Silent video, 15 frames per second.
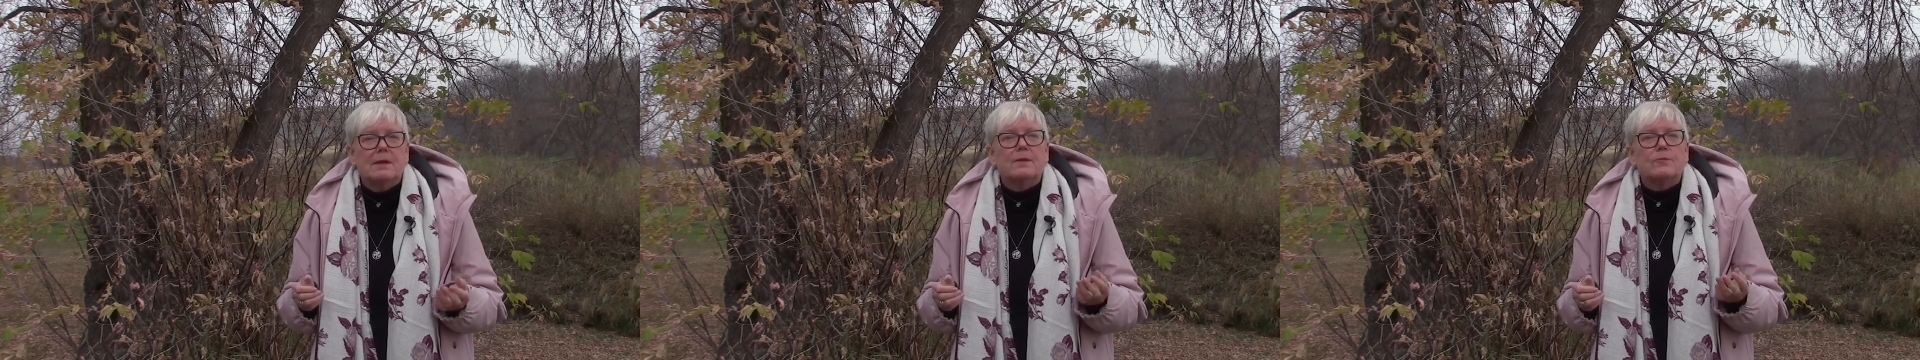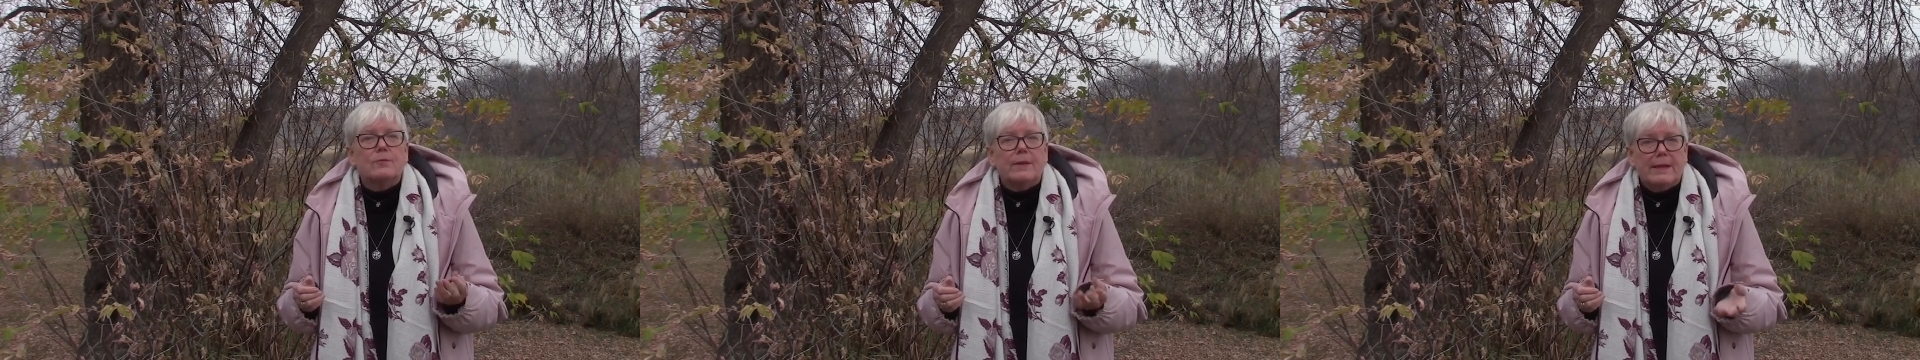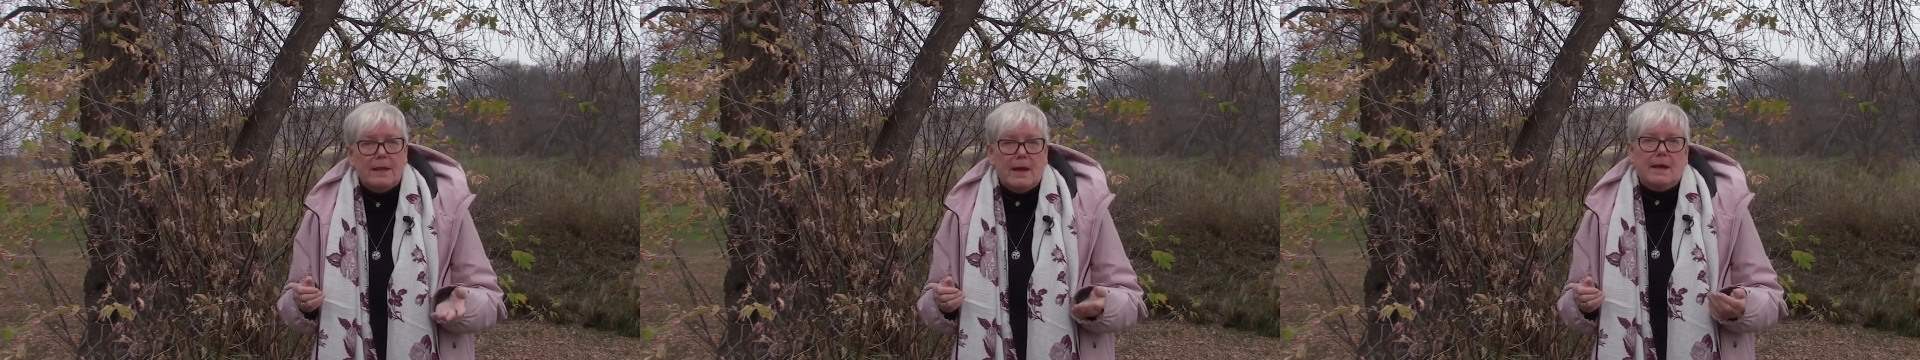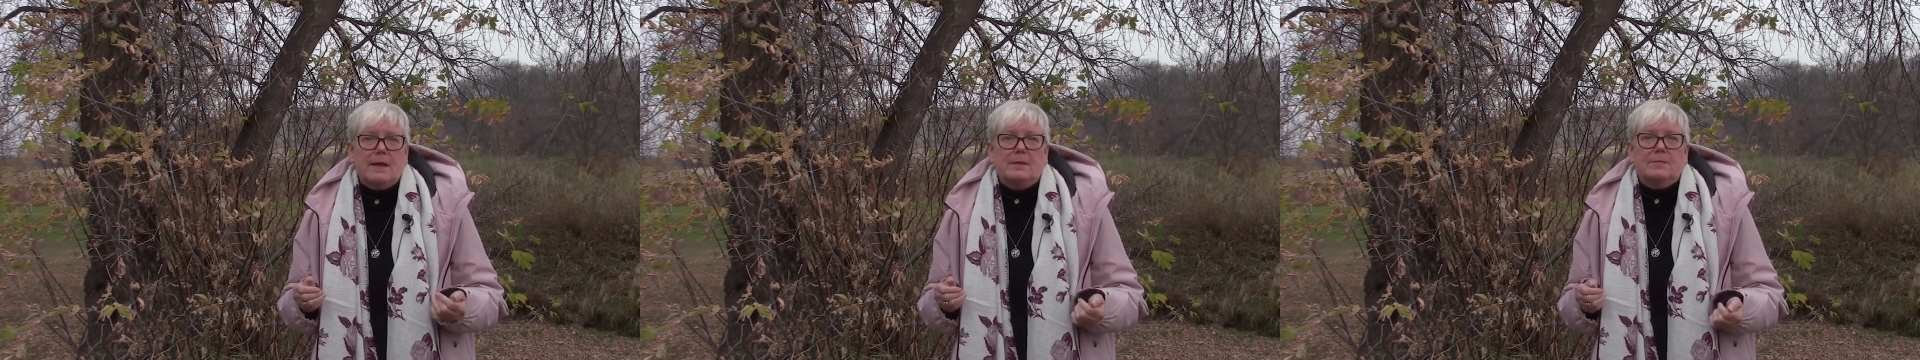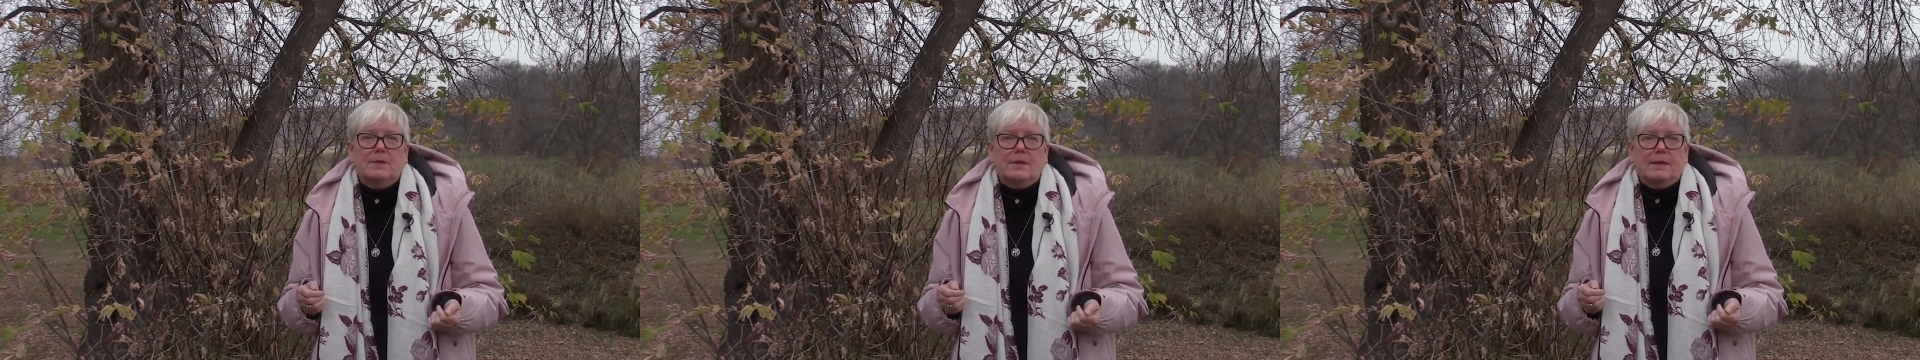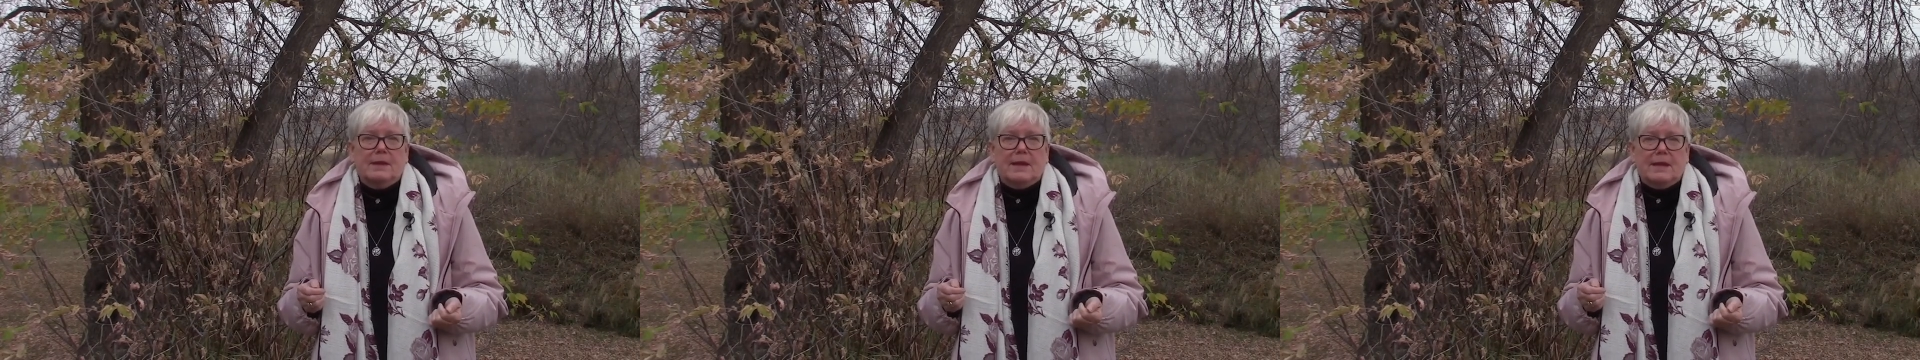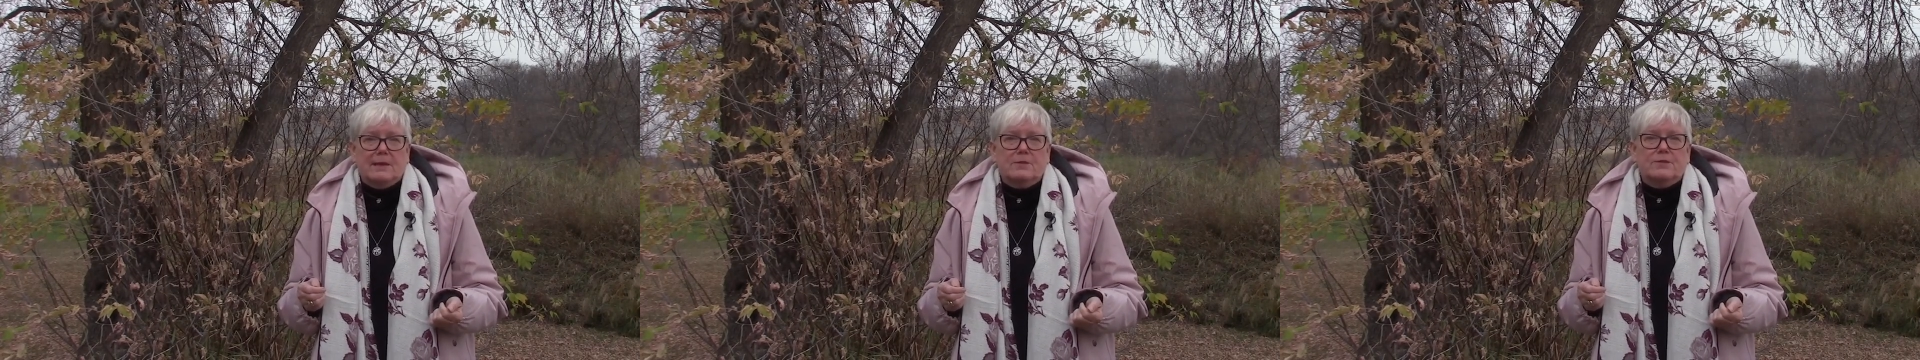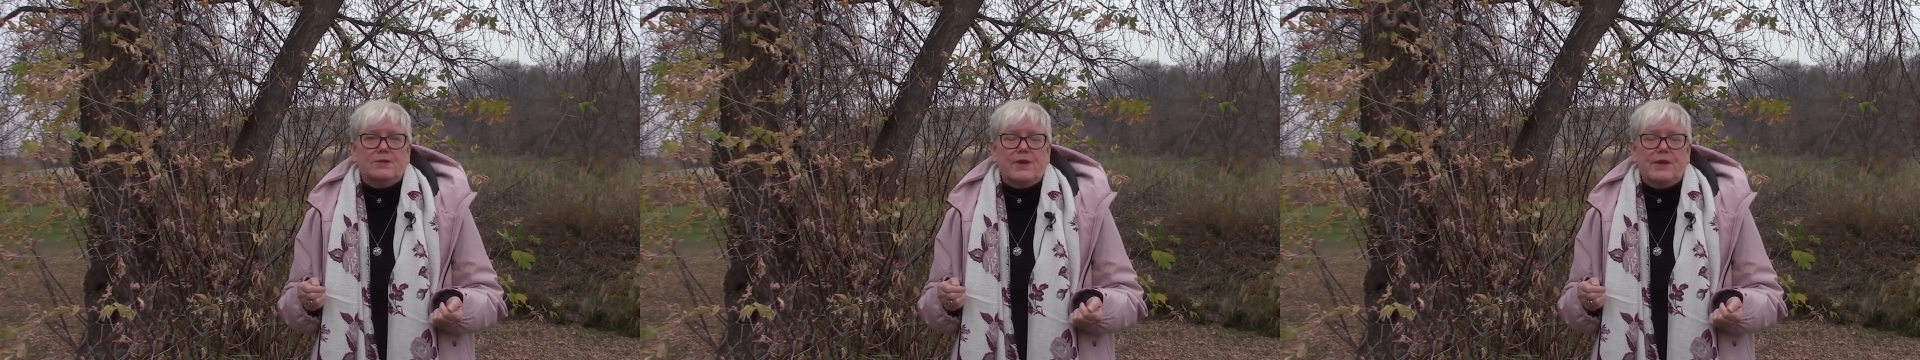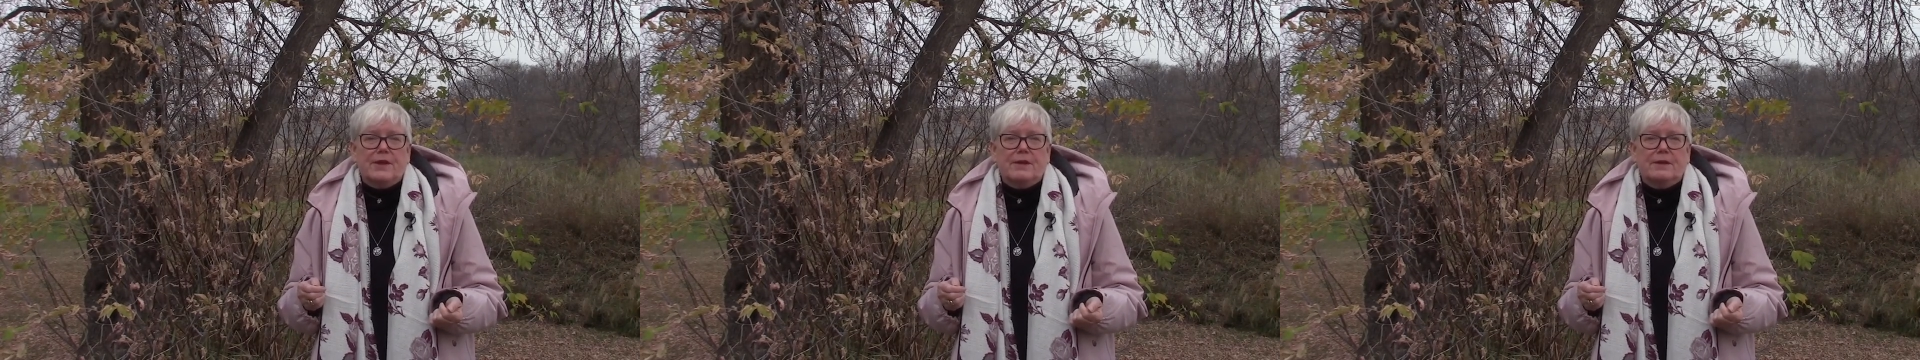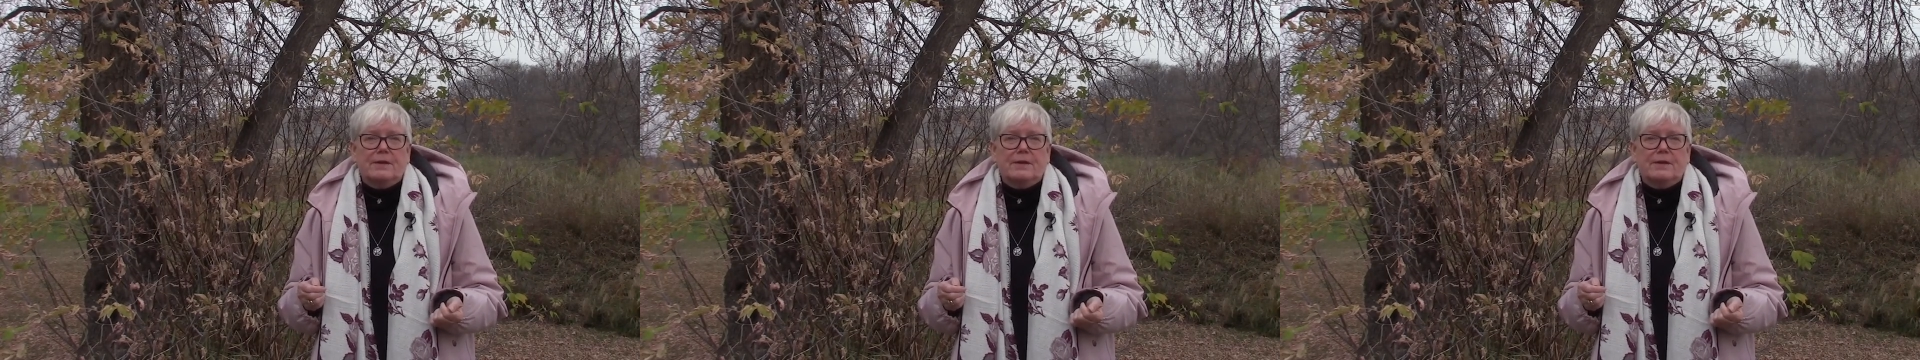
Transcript: reliable energy.